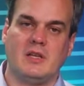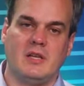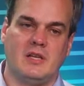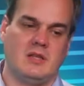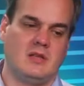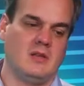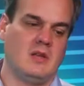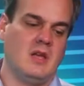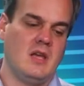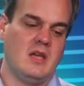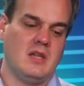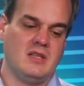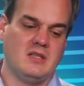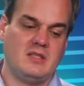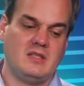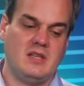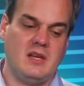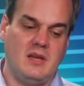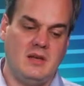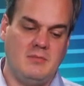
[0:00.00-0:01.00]
it
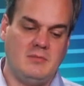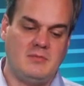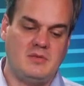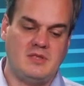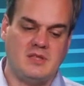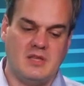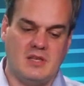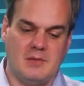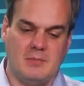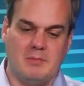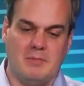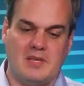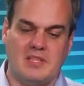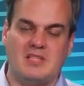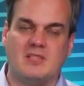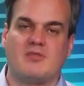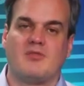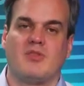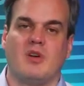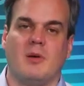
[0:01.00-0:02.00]
streams the
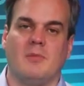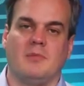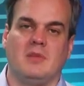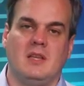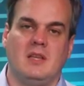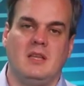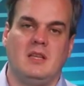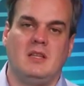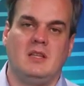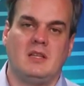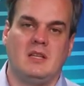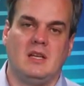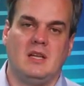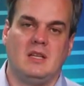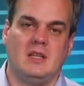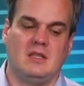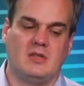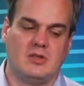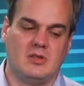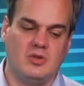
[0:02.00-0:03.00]
bits from the
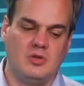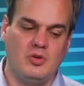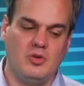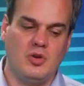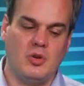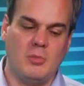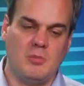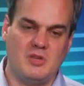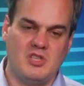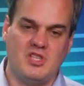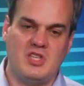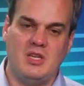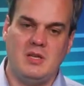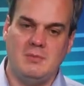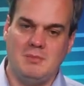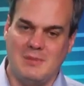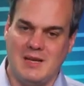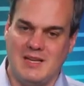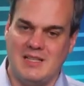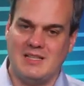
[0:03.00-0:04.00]
internet to your
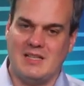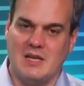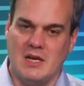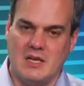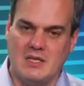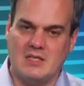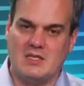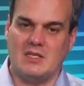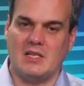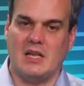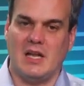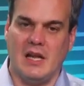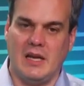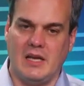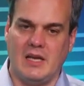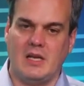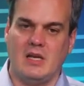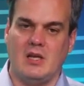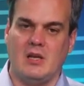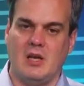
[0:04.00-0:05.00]
machine, but it runs
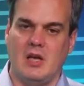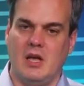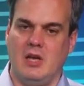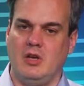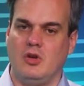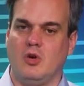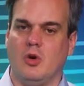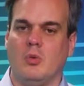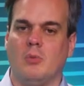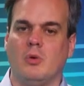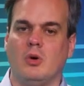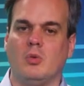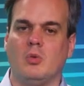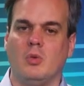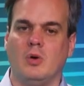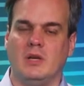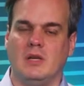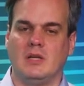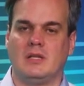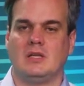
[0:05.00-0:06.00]
like a normal
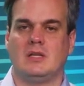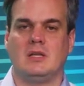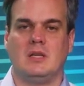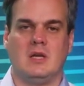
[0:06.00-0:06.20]
Word